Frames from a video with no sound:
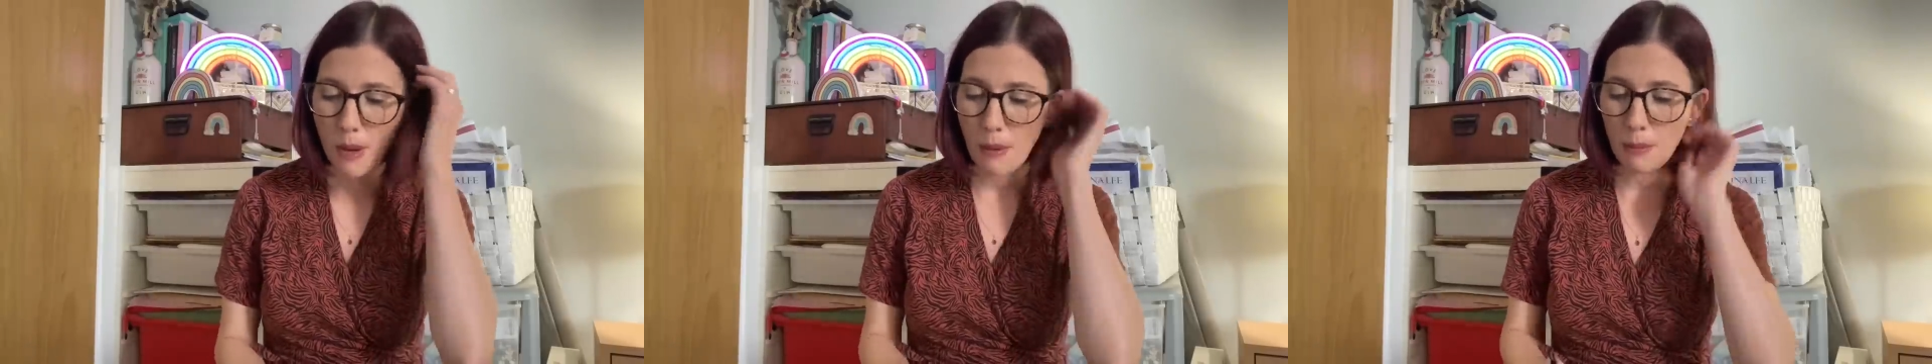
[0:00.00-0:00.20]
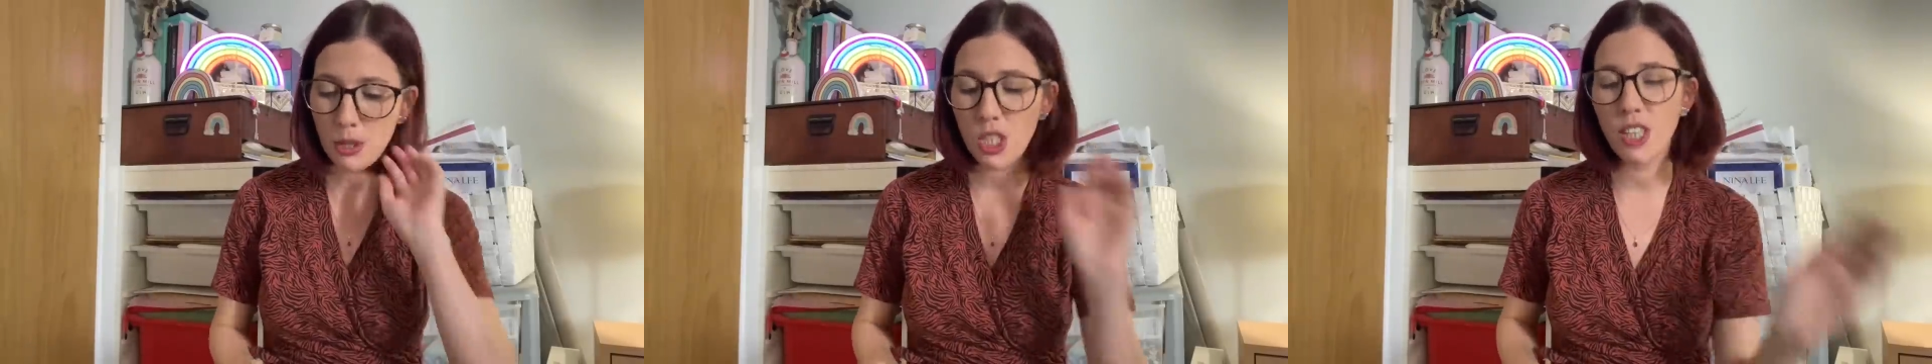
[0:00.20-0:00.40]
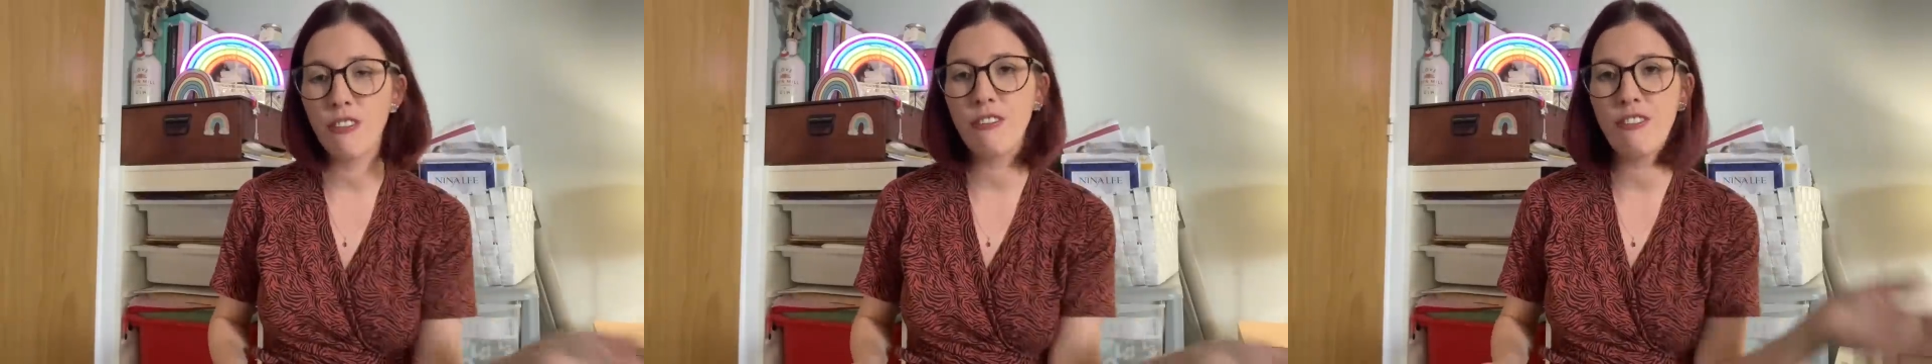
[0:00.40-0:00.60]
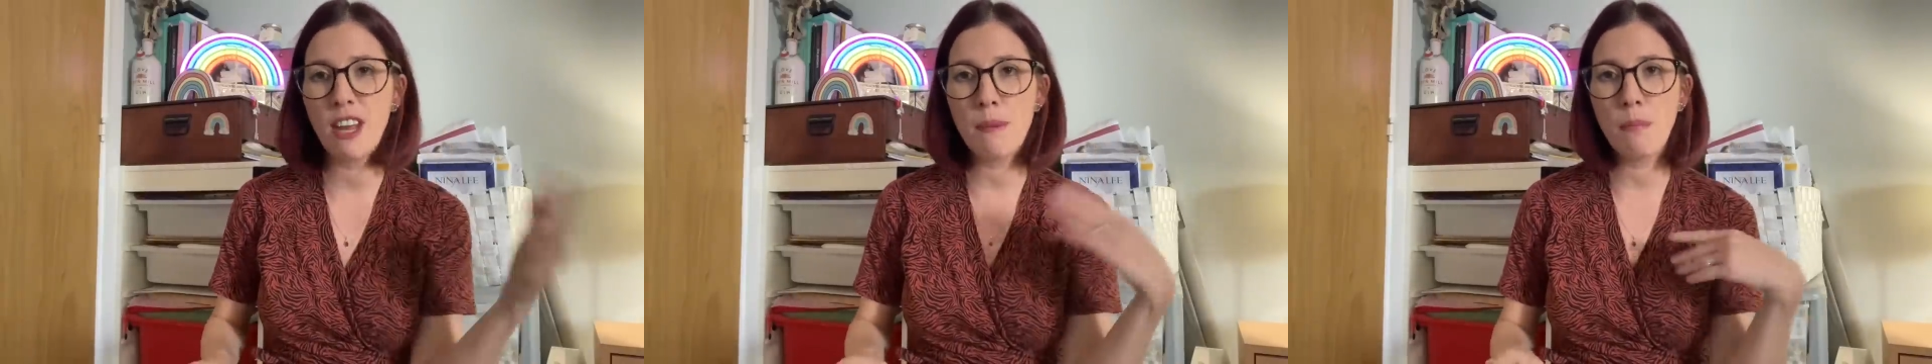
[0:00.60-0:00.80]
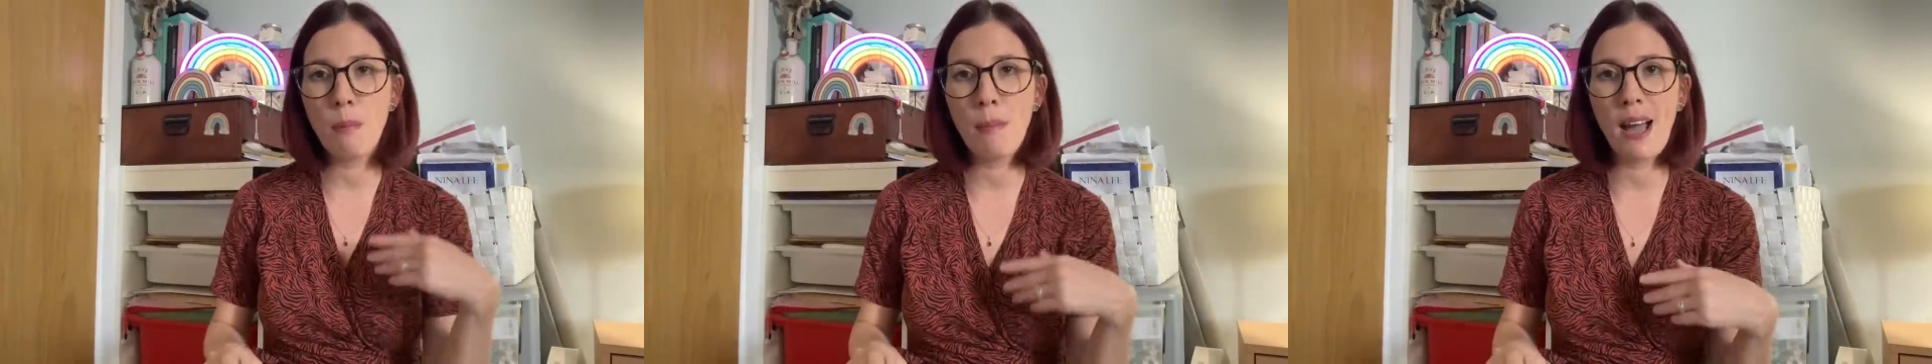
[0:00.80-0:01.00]
I'm just going to
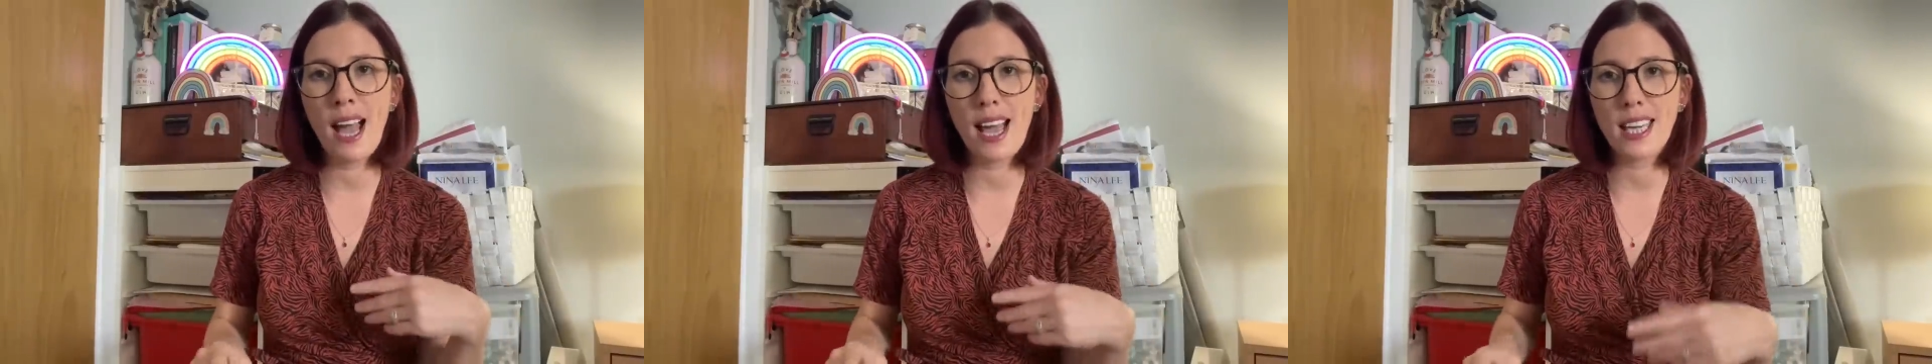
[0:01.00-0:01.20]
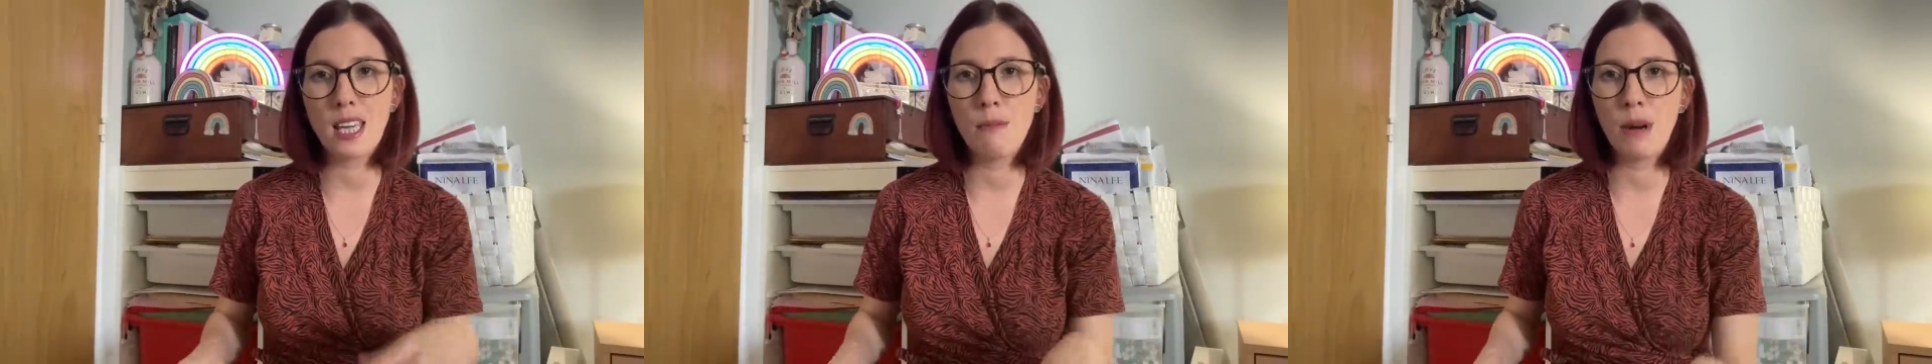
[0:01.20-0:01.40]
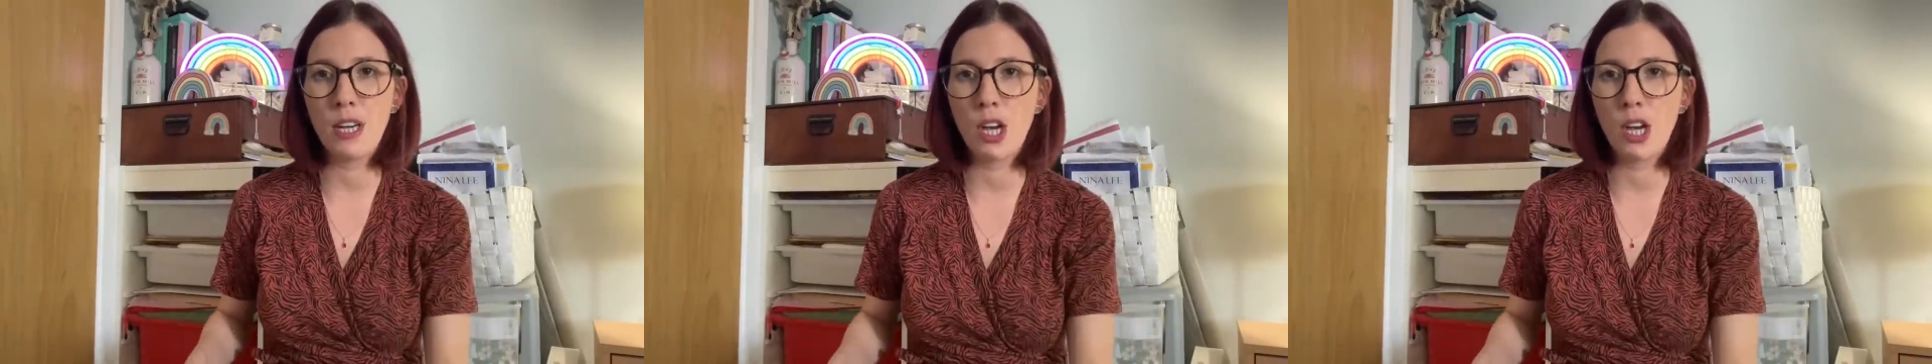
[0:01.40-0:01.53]
flip back in my